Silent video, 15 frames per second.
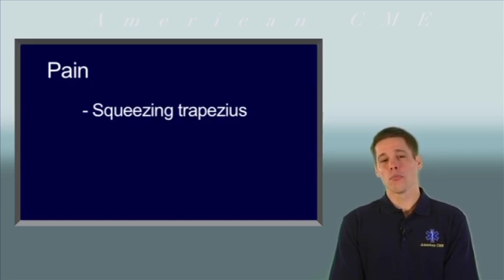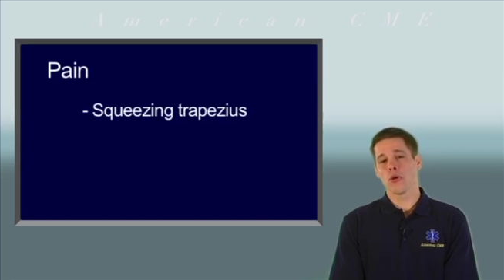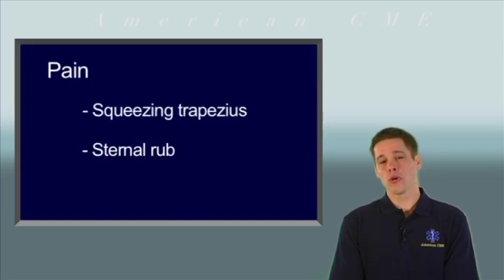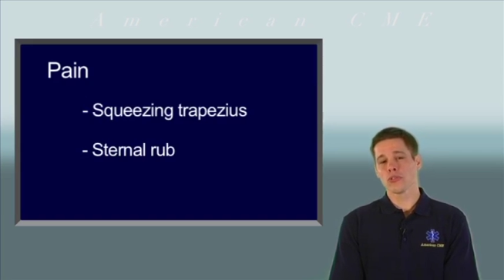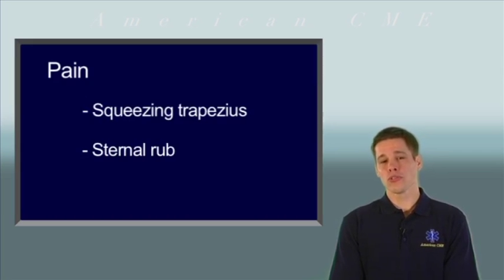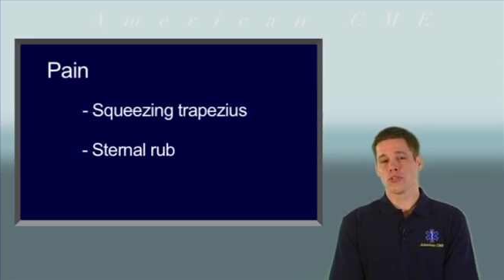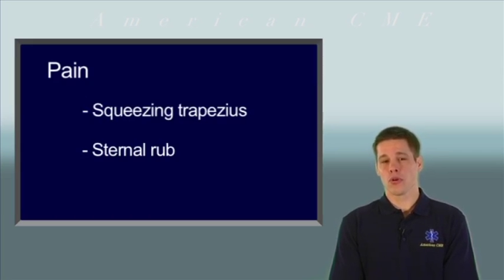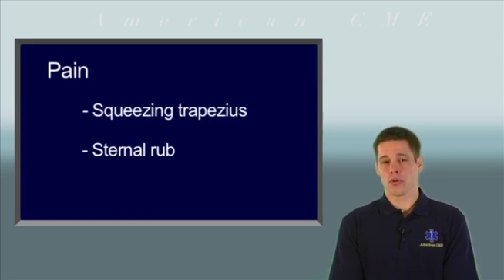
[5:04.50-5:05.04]
or
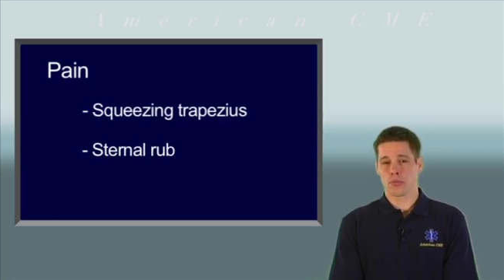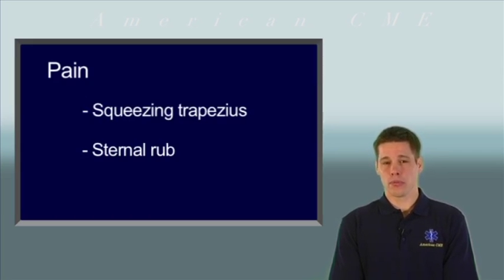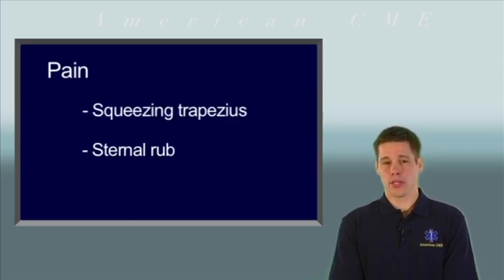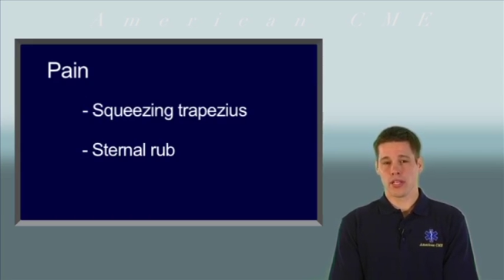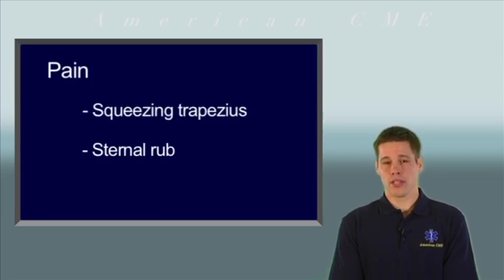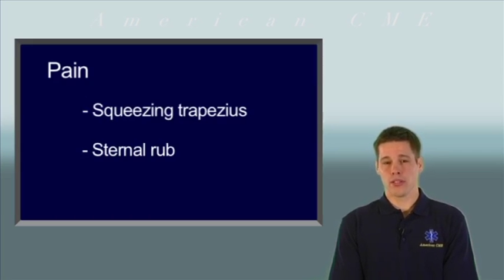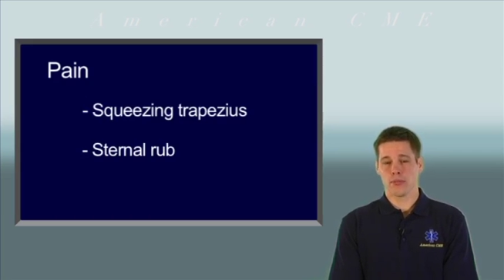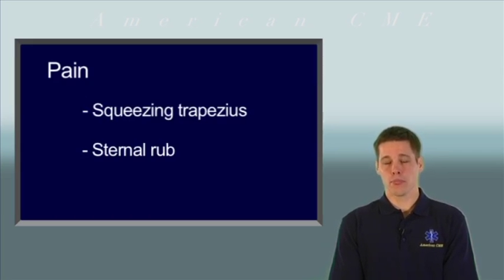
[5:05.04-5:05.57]
most
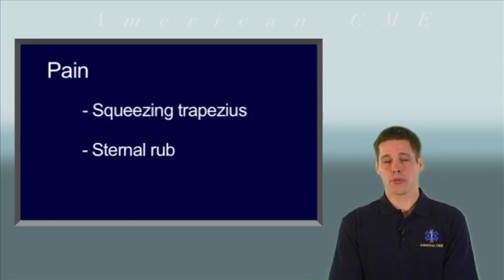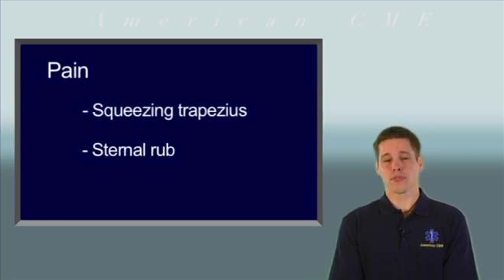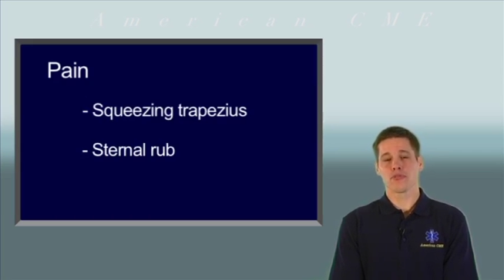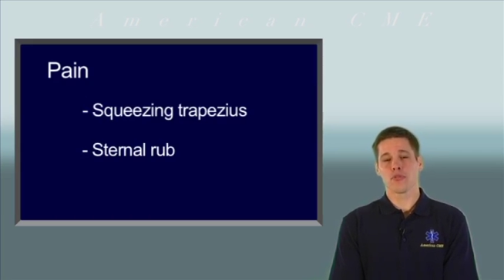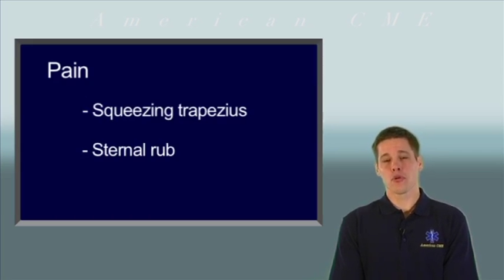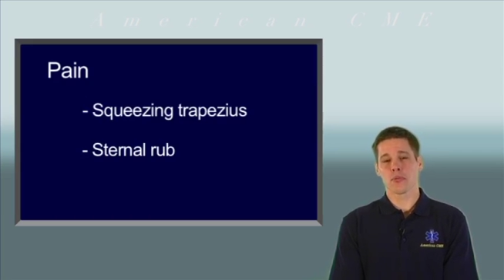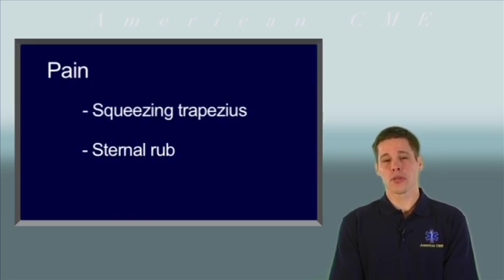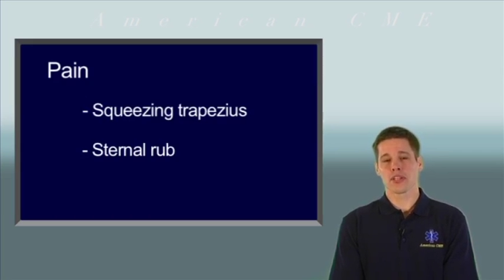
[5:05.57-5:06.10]
notably,
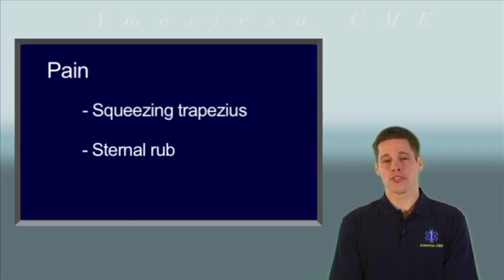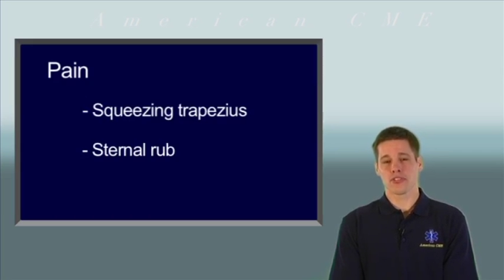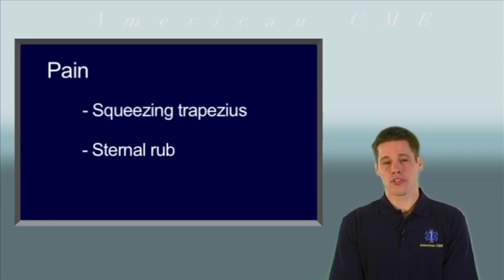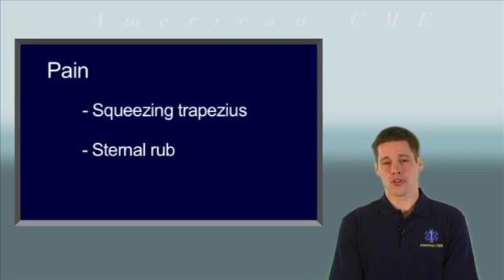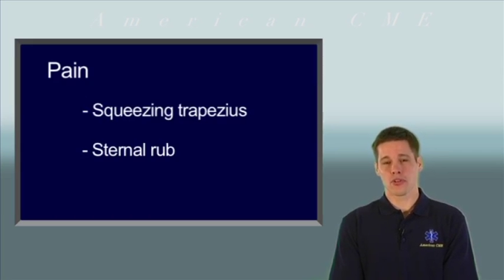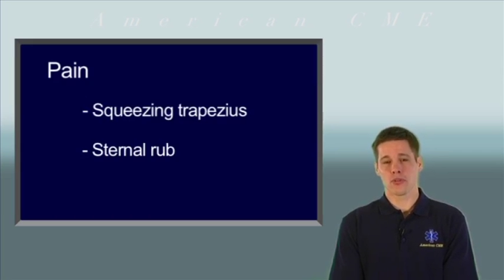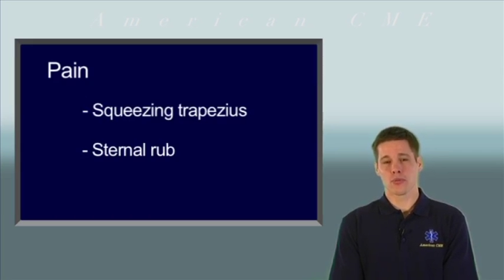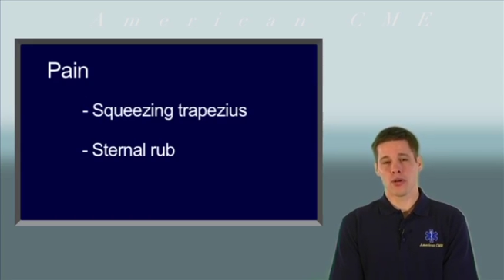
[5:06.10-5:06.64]
performing a
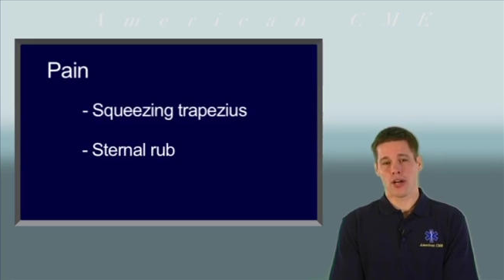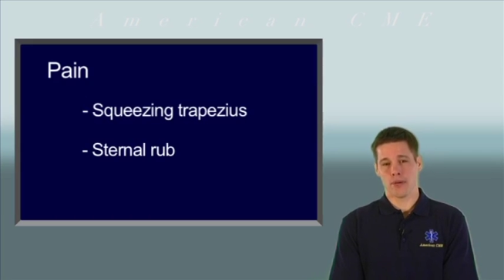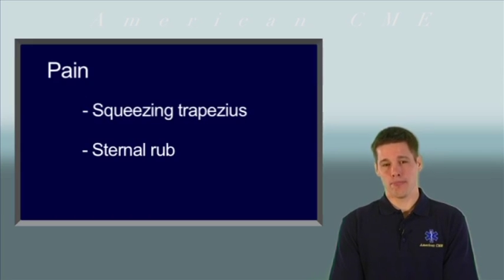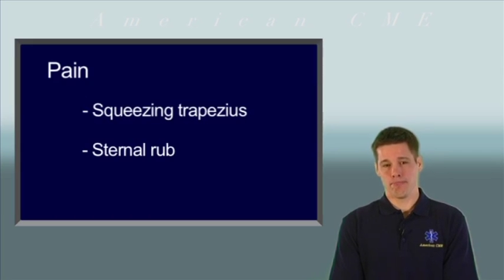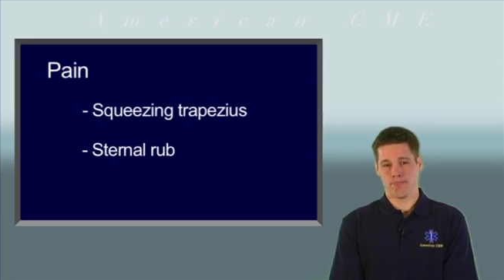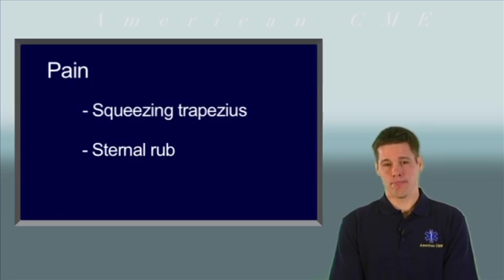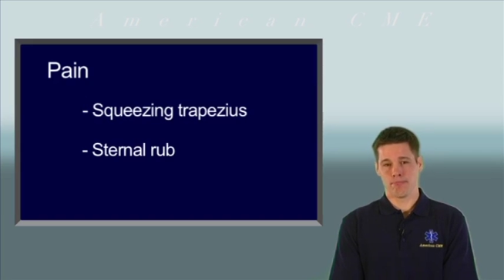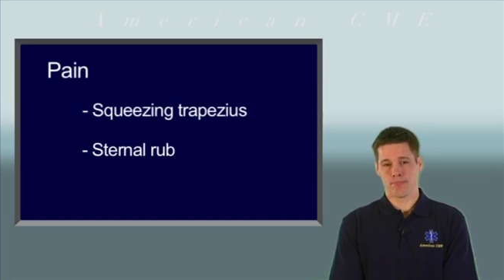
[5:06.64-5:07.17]
sternal rub.